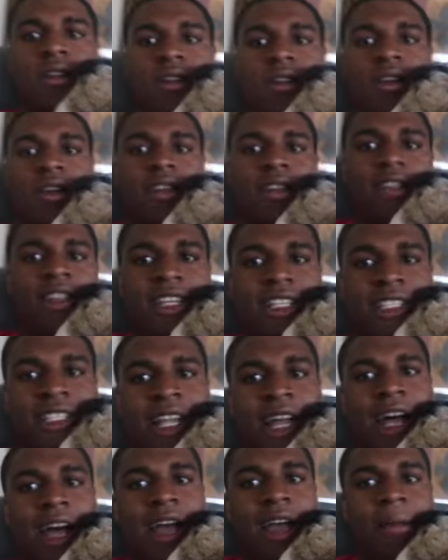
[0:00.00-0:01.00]
and this
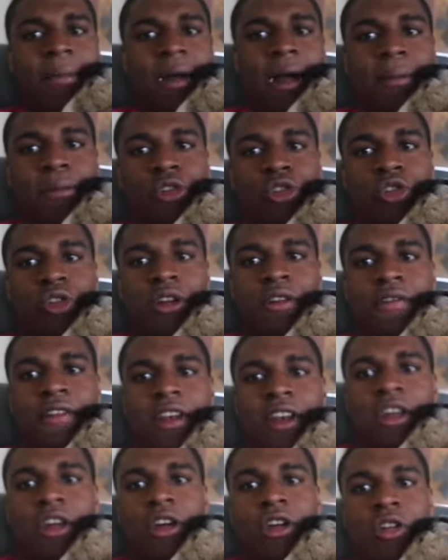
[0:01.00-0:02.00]
time I'm doing a
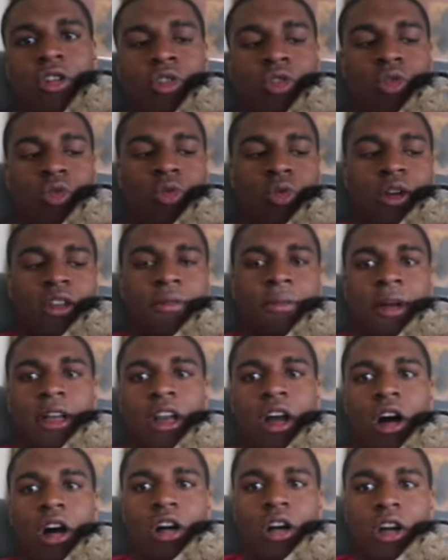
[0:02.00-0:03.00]
video with my
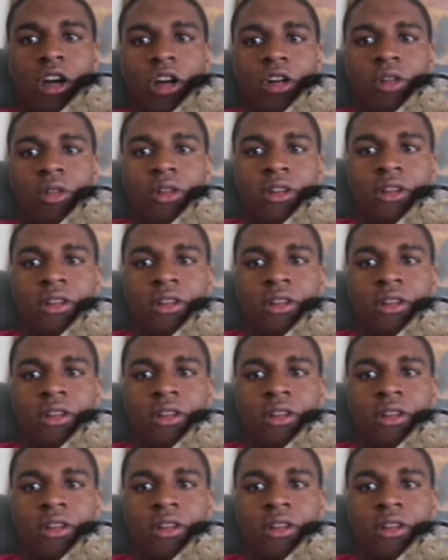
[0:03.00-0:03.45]
doggo.